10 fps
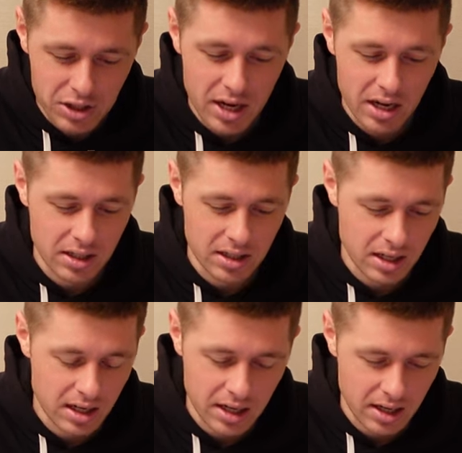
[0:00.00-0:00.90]
it, and uh,
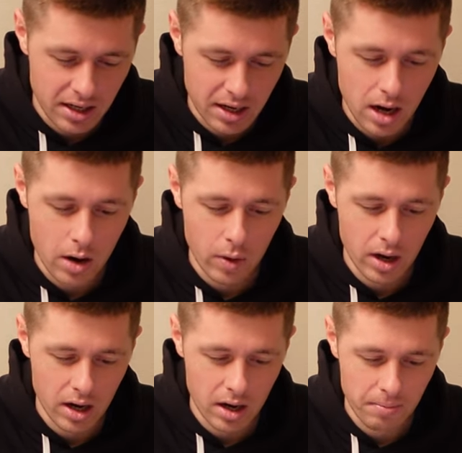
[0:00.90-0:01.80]
uh, no,
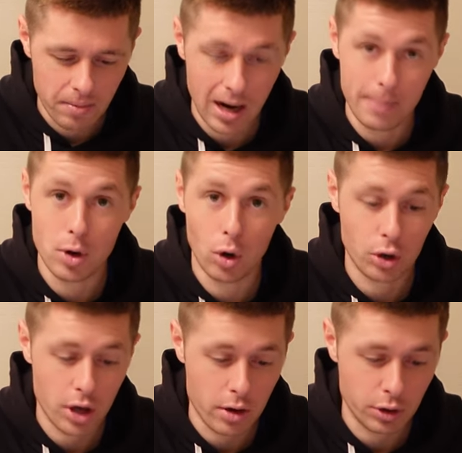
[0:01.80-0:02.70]
um, I'm
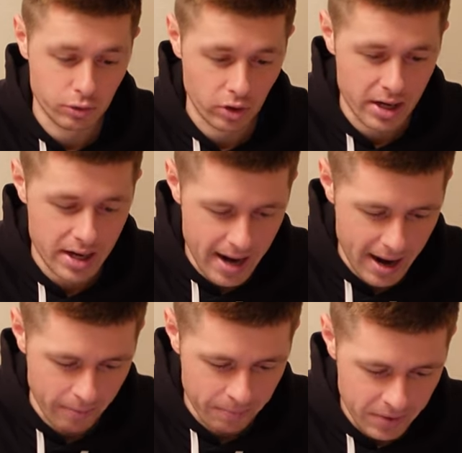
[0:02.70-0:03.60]
not coached right
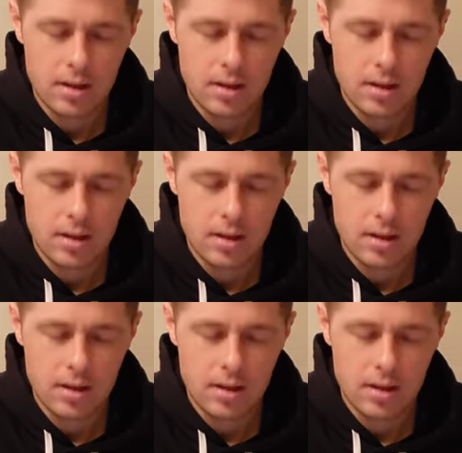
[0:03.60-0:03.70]
now.